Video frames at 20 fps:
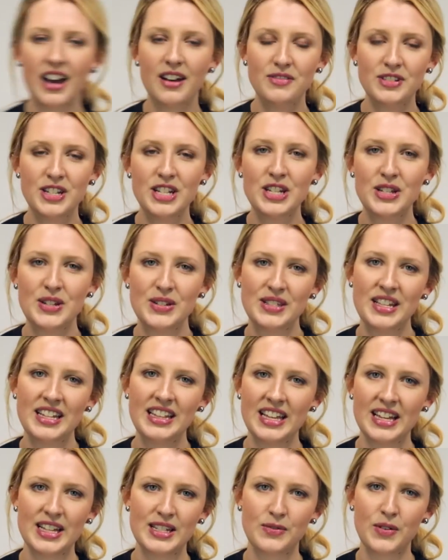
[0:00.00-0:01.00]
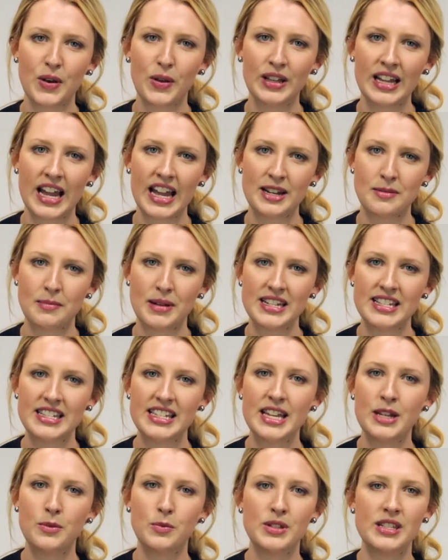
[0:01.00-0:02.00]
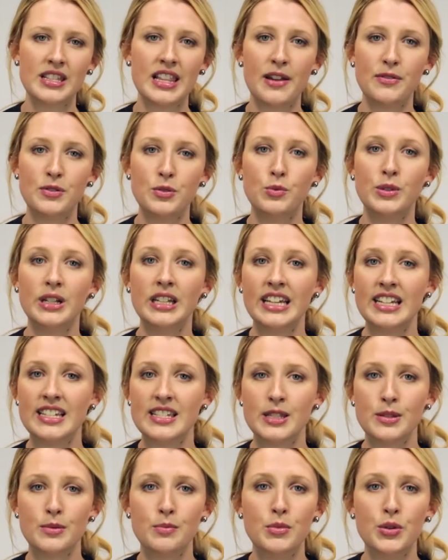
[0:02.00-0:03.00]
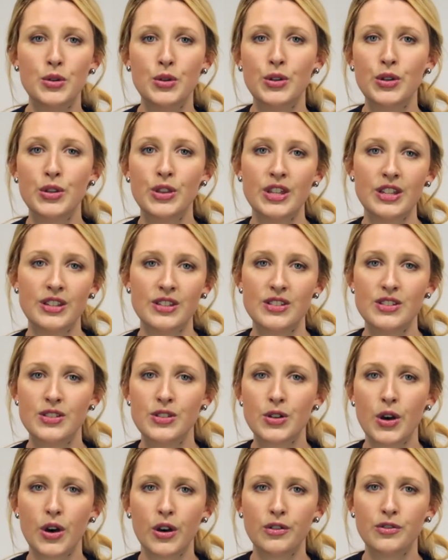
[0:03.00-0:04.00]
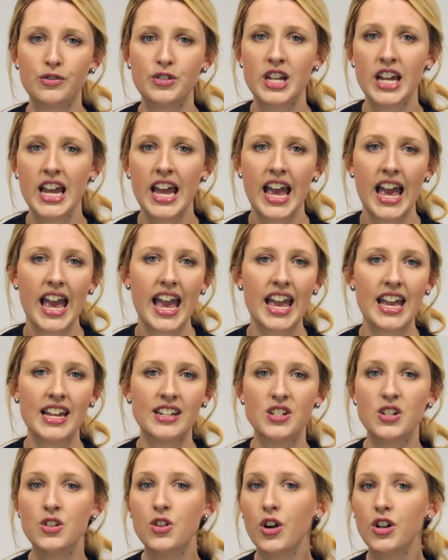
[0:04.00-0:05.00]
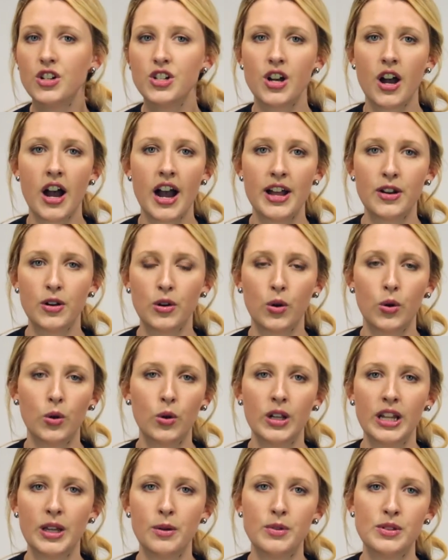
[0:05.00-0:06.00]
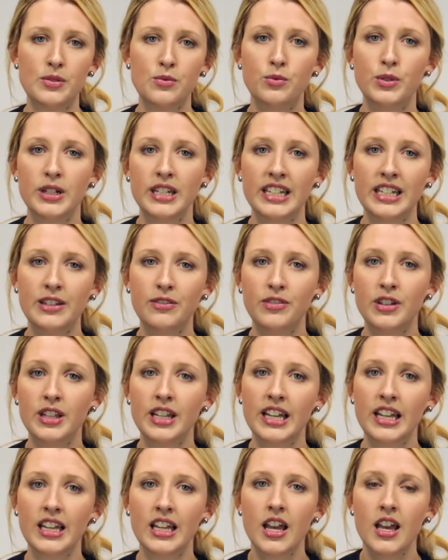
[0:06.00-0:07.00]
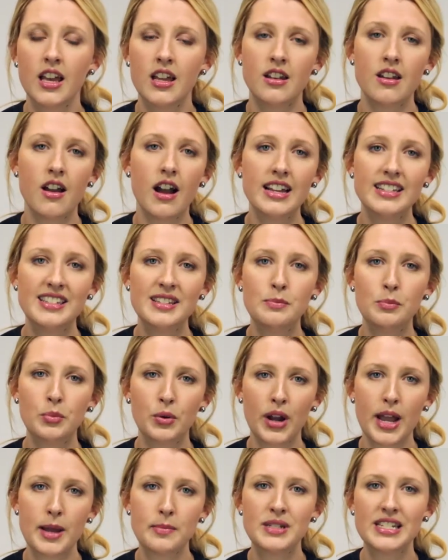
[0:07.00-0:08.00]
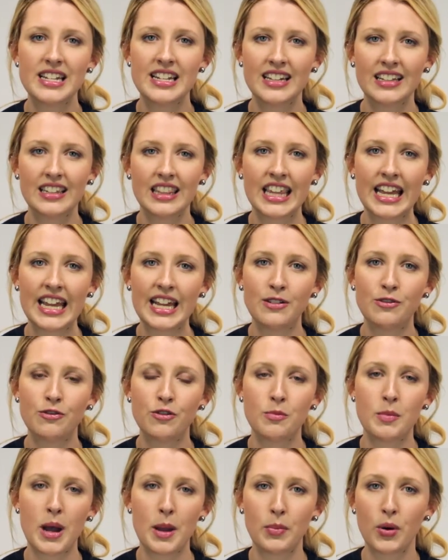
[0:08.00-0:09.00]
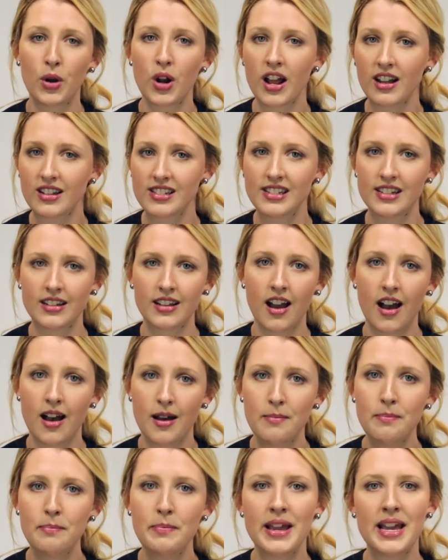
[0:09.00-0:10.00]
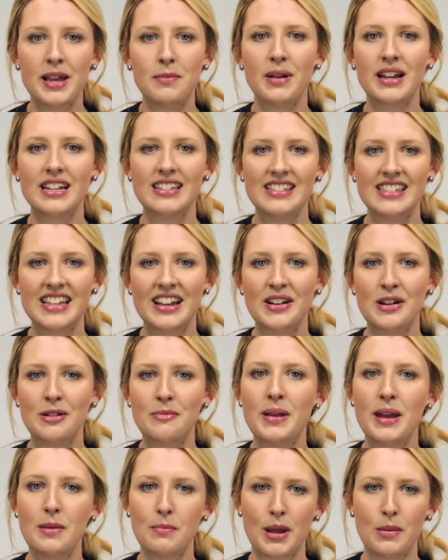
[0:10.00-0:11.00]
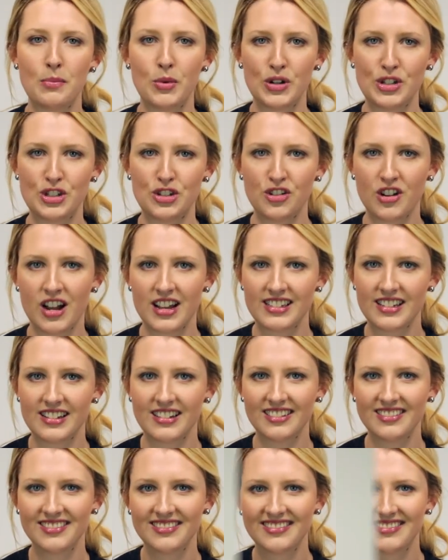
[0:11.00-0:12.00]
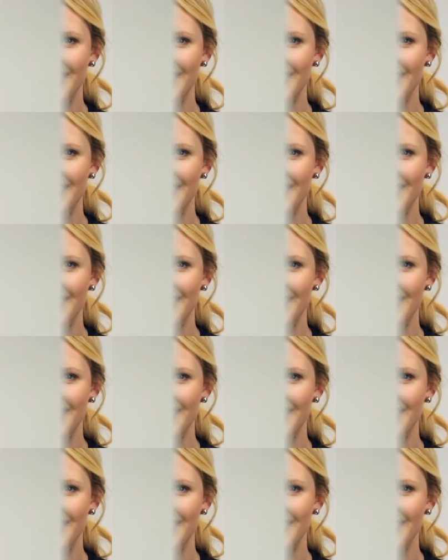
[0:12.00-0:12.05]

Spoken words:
After using the exfoliator, my skin was left really smooth and soft and not tight at all. It was really feeling nice and prepped and clean for my products to come, being my serum and my moisturizer.